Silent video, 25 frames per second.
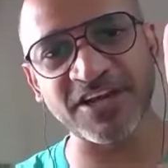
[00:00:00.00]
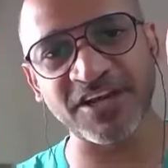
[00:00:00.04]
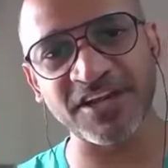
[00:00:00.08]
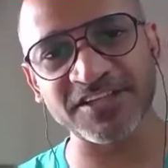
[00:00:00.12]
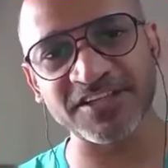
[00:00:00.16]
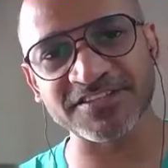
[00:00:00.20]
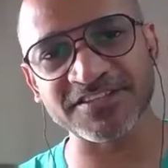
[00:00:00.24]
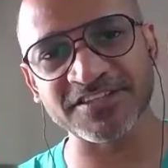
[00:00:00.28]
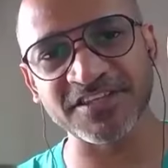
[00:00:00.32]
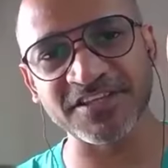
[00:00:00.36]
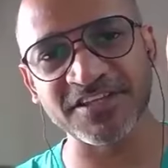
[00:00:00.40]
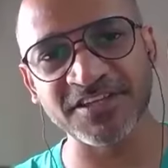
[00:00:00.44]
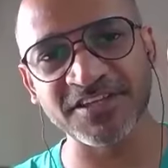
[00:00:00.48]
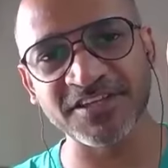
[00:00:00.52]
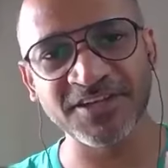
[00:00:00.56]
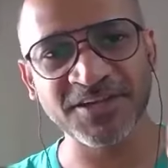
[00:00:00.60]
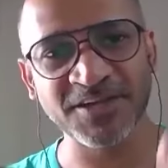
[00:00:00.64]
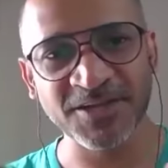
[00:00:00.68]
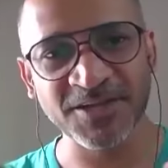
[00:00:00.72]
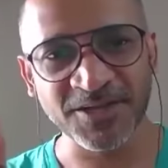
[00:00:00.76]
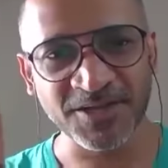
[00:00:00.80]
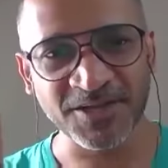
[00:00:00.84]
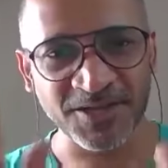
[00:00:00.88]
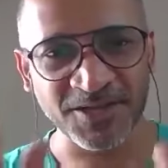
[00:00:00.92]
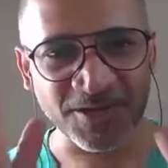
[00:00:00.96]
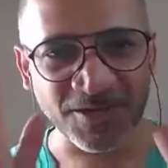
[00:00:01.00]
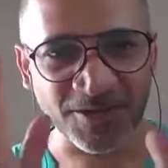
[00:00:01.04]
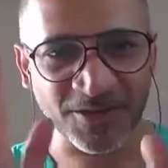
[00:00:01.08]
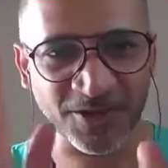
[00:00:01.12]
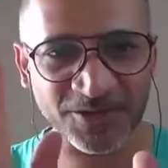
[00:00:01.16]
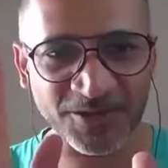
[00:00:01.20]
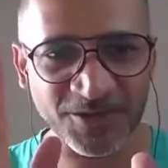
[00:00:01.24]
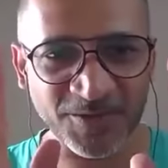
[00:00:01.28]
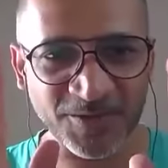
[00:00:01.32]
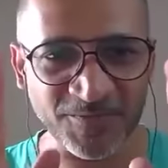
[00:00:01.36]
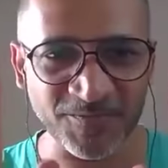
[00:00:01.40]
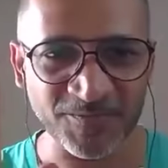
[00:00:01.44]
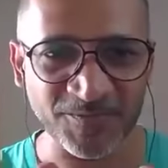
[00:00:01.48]
crazy.
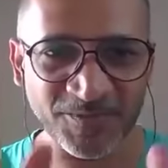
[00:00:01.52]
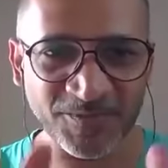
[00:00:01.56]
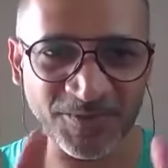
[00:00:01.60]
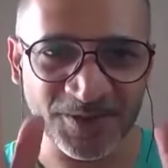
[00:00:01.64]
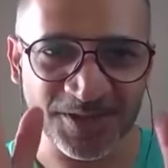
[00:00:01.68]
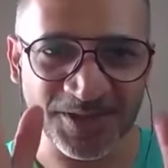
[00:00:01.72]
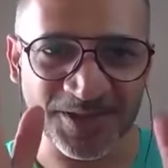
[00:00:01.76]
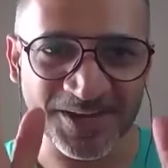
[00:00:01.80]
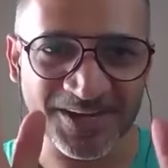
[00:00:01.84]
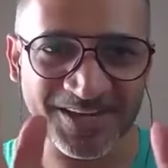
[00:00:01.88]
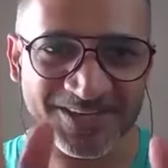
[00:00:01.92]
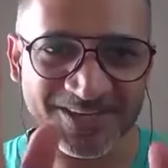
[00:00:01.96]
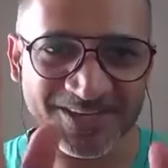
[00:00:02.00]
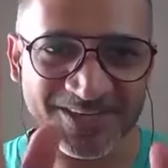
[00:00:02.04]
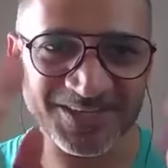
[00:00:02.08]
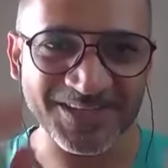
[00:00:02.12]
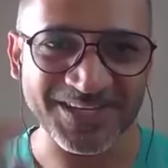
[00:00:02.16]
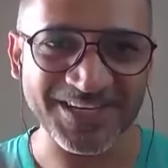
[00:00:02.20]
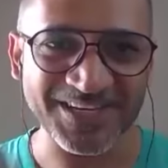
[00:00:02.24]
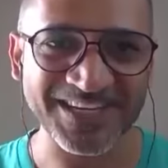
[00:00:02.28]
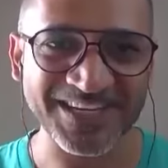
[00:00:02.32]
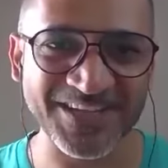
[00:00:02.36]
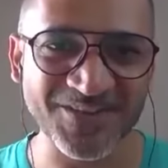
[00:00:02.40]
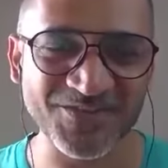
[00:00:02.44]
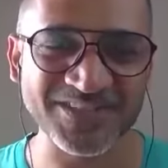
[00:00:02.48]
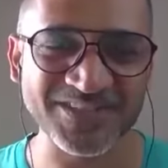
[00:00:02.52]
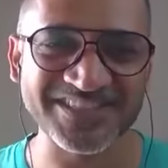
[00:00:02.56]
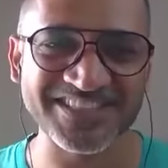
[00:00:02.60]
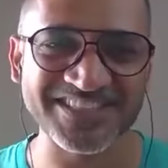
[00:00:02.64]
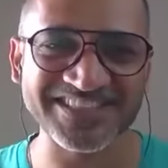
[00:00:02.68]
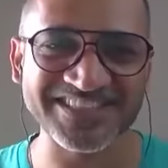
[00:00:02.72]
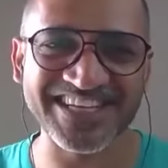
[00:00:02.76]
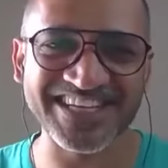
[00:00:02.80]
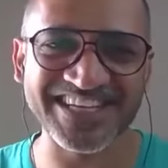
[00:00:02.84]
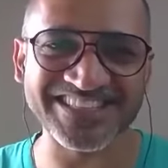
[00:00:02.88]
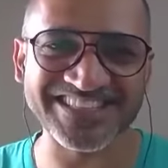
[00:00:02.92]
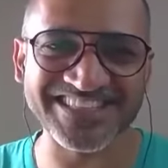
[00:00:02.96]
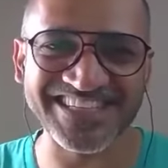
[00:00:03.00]
Gautam, give us this
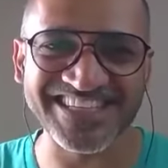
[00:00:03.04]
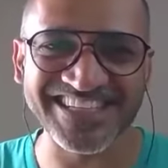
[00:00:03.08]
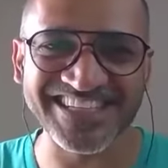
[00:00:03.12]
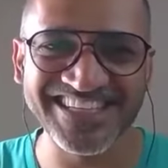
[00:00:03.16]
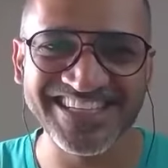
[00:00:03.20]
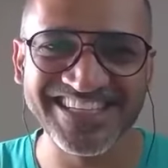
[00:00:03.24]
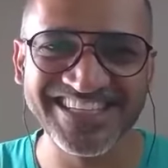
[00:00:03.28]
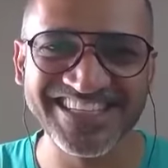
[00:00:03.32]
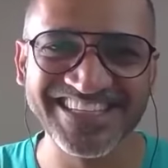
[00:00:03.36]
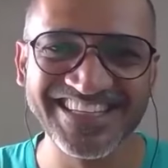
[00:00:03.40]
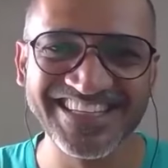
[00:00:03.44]
case study.